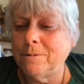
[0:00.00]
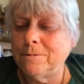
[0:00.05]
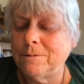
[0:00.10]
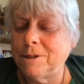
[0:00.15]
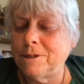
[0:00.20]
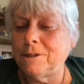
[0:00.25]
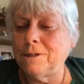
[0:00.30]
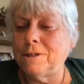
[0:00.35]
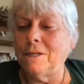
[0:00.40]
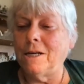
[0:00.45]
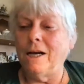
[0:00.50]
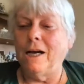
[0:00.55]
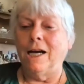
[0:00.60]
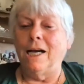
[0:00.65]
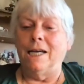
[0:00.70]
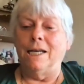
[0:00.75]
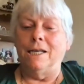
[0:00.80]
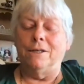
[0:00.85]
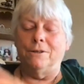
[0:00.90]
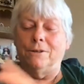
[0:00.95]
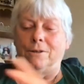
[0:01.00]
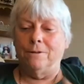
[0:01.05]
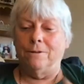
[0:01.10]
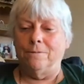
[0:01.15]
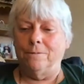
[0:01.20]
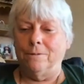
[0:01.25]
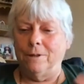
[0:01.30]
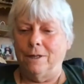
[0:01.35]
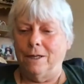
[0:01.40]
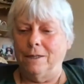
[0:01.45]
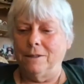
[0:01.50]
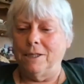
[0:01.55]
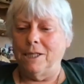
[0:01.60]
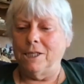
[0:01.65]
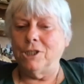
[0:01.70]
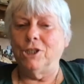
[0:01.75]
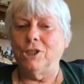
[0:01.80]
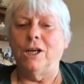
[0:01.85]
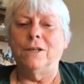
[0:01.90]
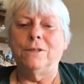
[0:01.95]
sign or uh,
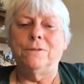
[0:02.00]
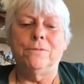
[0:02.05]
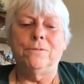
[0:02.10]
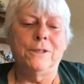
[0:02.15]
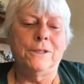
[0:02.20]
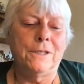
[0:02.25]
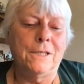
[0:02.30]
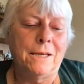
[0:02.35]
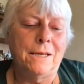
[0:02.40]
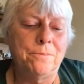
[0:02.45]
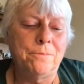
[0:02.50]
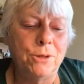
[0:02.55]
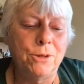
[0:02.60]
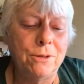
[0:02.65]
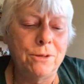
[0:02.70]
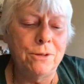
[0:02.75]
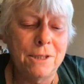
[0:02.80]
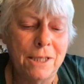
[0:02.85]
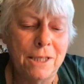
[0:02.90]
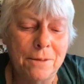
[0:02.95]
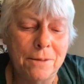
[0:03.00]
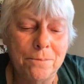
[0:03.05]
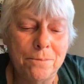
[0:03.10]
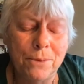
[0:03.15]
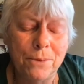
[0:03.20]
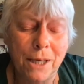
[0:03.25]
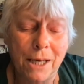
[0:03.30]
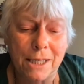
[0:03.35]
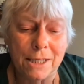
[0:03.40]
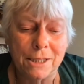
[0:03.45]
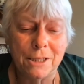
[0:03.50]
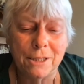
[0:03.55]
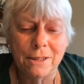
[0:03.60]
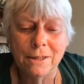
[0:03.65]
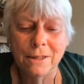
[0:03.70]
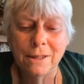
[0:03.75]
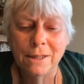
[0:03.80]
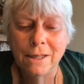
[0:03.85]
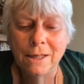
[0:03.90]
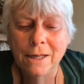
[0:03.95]
nakshatra that moon is in. But
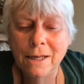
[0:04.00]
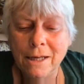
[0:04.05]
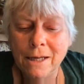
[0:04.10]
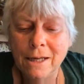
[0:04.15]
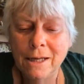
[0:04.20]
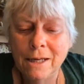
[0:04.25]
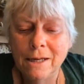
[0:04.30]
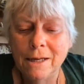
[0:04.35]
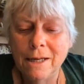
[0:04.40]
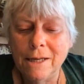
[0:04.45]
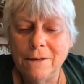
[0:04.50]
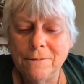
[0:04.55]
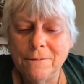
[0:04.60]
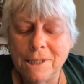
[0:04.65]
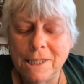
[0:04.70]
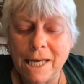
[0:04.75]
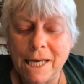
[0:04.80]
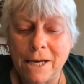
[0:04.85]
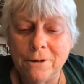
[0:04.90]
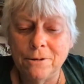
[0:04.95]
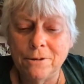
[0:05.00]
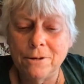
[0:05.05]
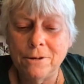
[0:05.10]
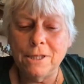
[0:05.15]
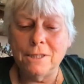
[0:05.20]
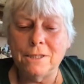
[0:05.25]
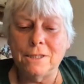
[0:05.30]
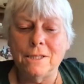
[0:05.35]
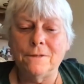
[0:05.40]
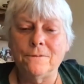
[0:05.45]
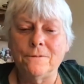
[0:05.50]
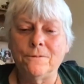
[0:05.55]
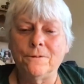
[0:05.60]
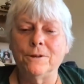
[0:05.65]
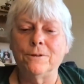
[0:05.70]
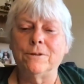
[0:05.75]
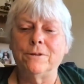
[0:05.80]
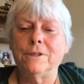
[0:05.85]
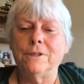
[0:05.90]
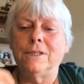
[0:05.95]
if Saturn is
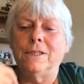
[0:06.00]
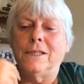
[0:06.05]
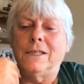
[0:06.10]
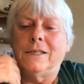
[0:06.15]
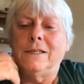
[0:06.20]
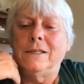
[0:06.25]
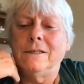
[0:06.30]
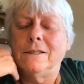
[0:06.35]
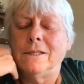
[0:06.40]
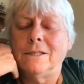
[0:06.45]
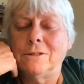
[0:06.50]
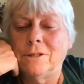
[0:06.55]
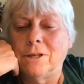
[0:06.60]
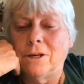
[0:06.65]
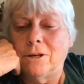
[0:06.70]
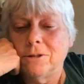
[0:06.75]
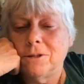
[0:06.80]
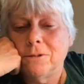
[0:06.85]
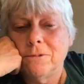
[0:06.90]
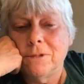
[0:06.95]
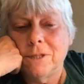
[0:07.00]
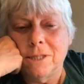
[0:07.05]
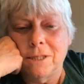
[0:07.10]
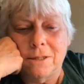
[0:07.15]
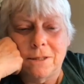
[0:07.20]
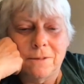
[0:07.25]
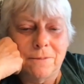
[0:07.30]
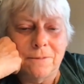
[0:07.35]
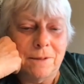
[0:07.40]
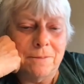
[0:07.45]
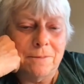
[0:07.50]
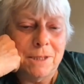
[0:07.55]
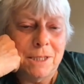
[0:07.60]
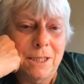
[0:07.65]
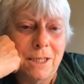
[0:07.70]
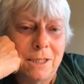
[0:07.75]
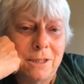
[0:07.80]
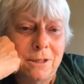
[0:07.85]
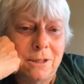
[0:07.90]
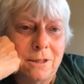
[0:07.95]
influencing it, there's also a sense of
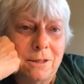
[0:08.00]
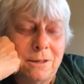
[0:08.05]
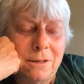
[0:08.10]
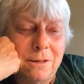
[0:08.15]
limitation.